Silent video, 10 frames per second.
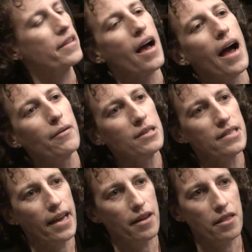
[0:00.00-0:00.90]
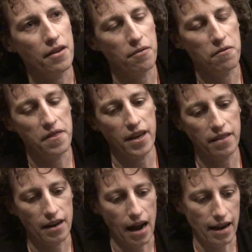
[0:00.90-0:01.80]
Yeah, I would say the
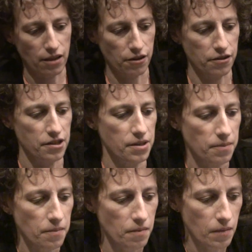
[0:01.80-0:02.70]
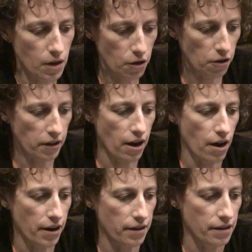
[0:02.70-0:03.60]
thing that I learned early
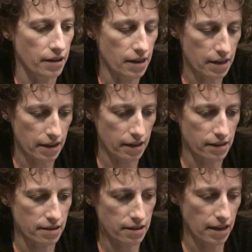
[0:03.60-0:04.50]
on is,